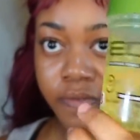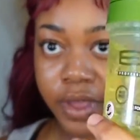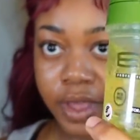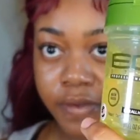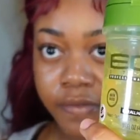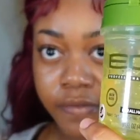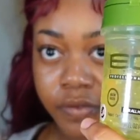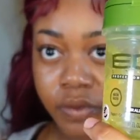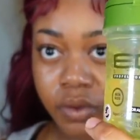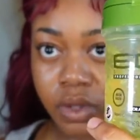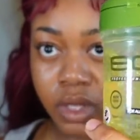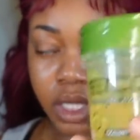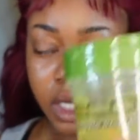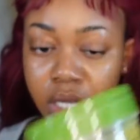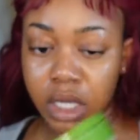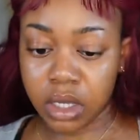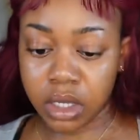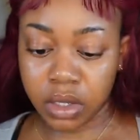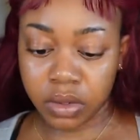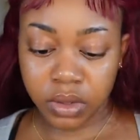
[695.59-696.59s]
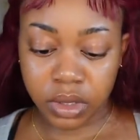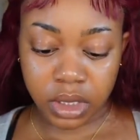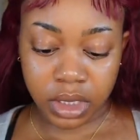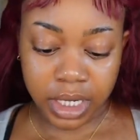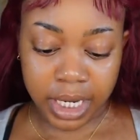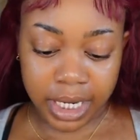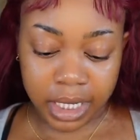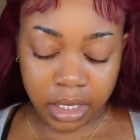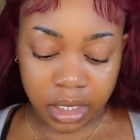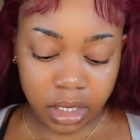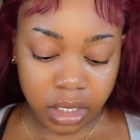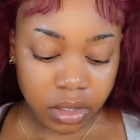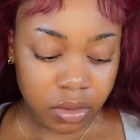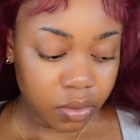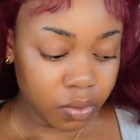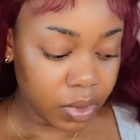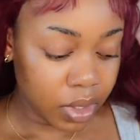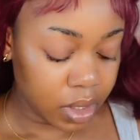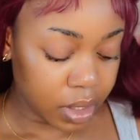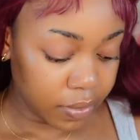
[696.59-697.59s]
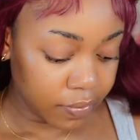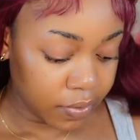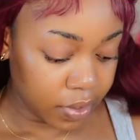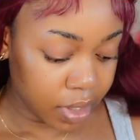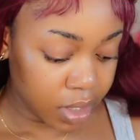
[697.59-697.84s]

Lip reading: Faithful Eco Styler. We love